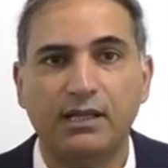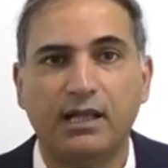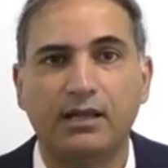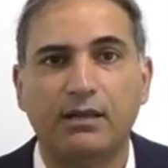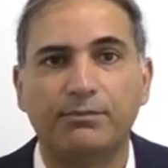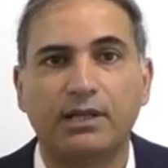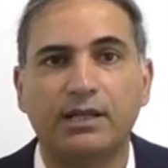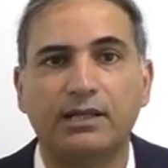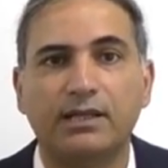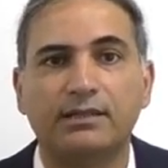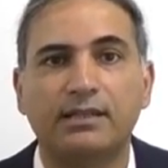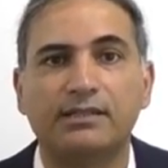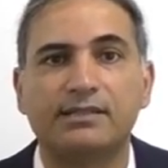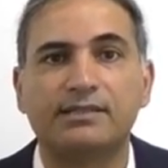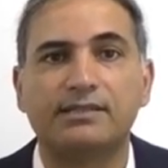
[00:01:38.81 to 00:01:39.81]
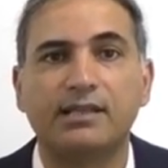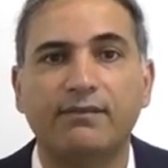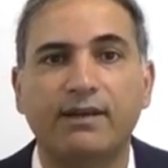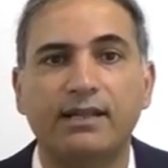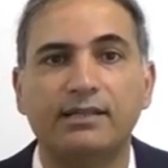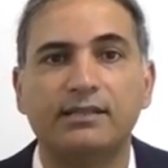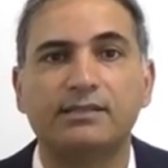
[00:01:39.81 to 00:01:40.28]
and I'm going to get the
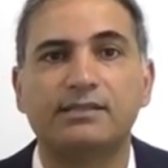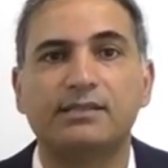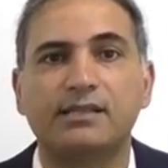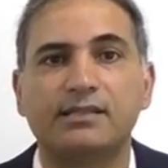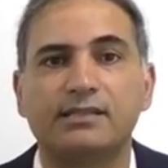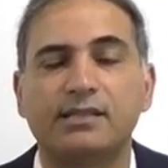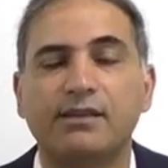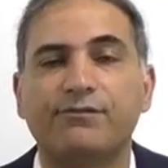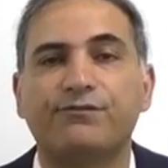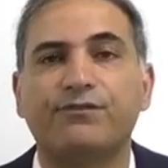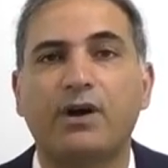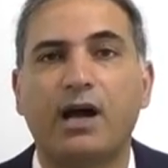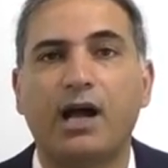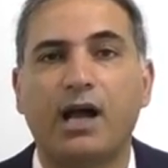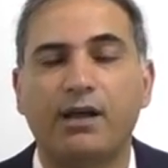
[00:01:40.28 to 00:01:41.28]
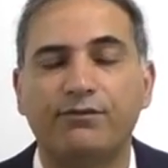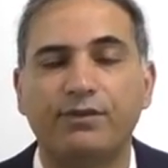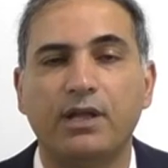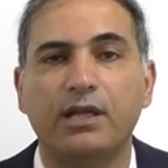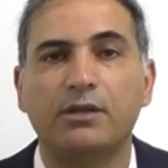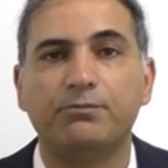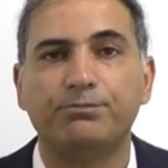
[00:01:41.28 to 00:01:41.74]
seven hundred sixty-five
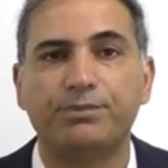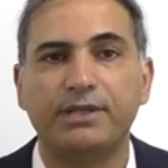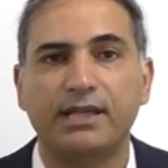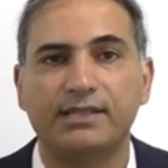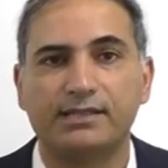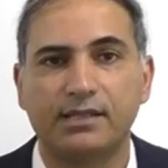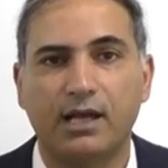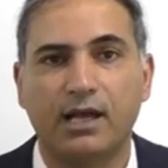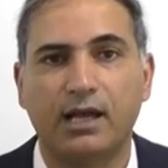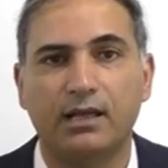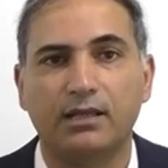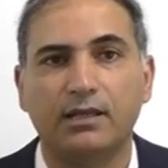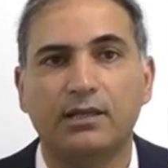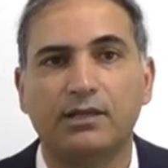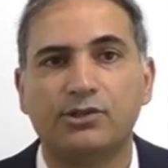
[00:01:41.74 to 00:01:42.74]
P S I.